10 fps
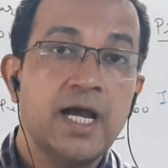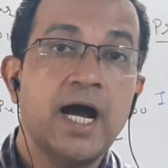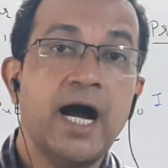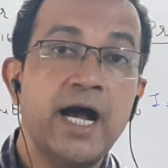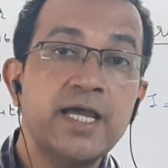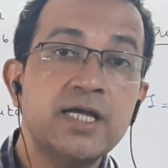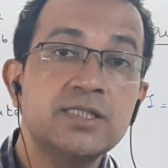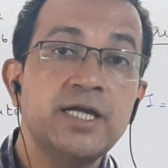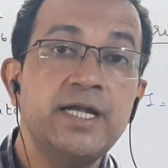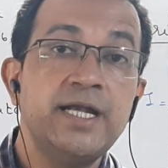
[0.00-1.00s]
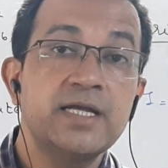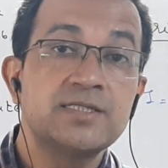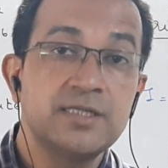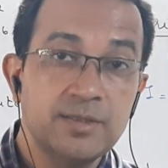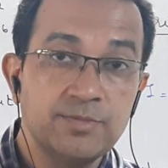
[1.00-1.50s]
Higher the
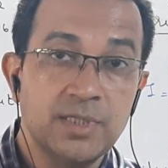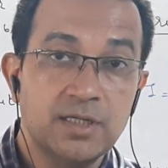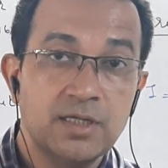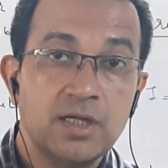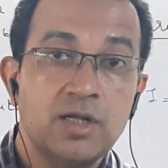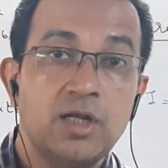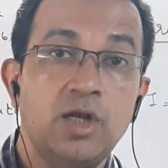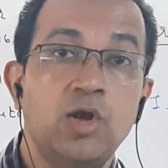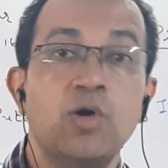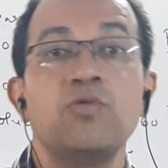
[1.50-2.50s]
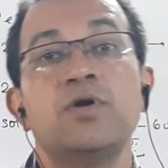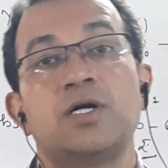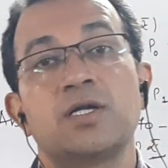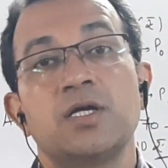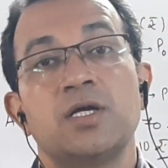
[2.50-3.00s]
index number,
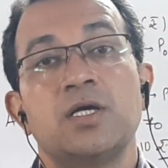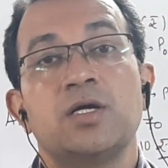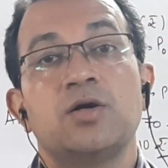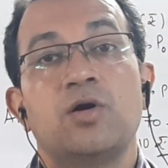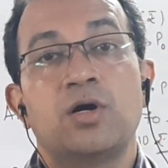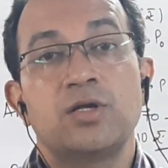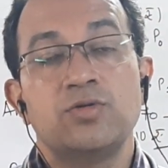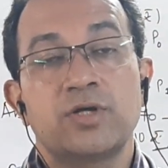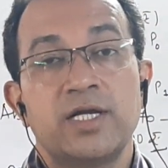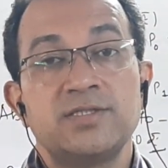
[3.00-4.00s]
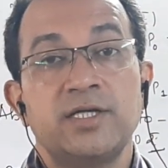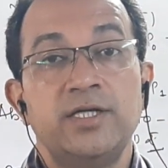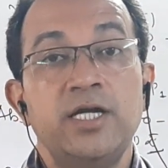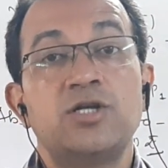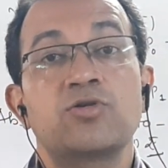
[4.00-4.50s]
lower, or you can say
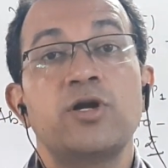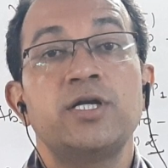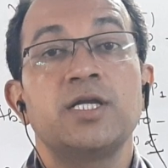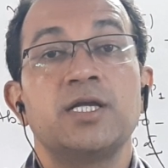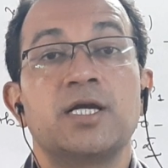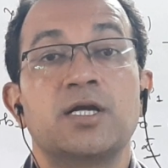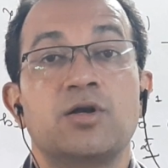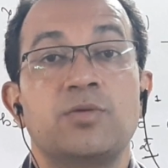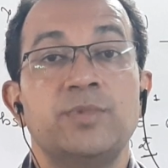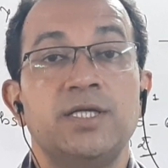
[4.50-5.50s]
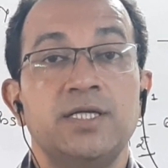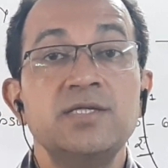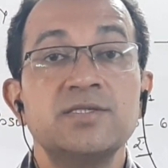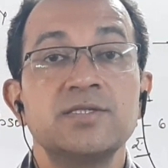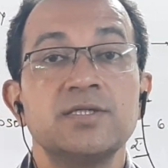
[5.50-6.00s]
Detroiting economy
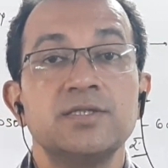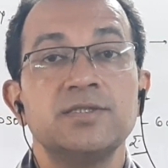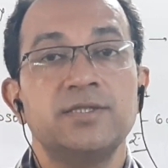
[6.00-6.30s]
is.